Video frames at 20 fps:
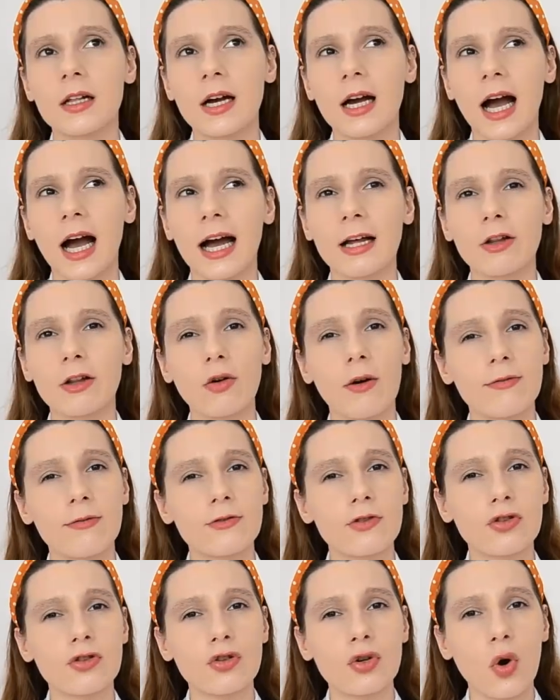kind of
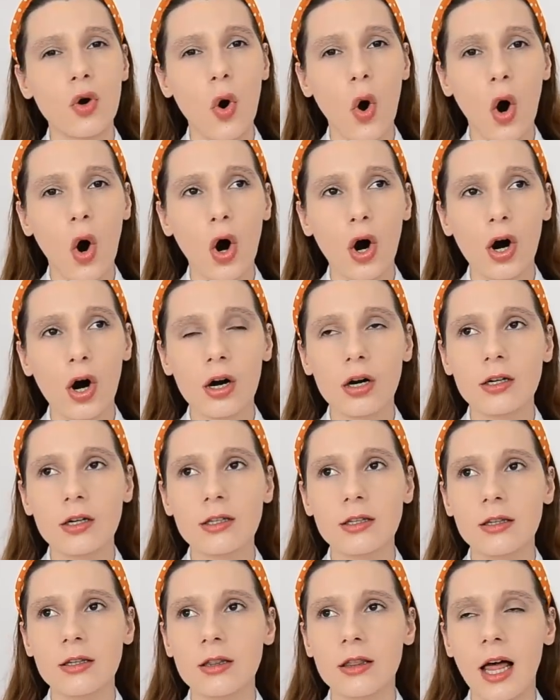score.
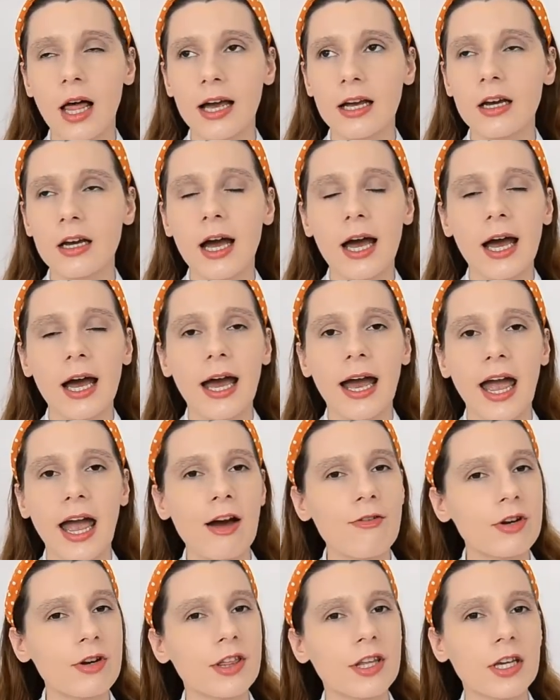Like,
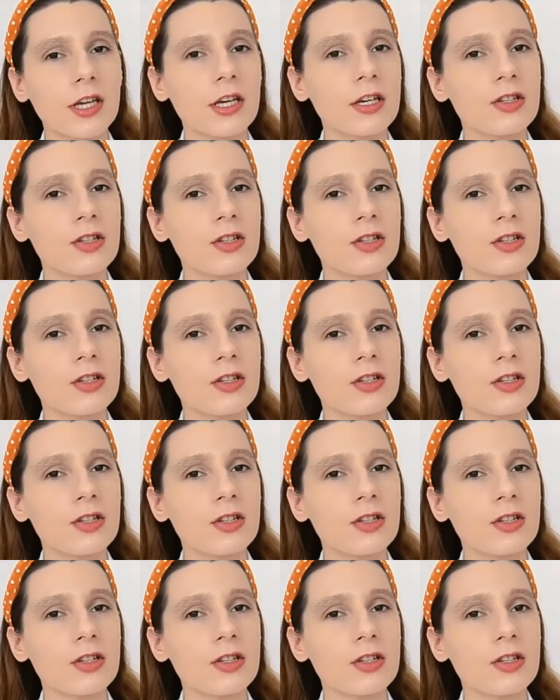everything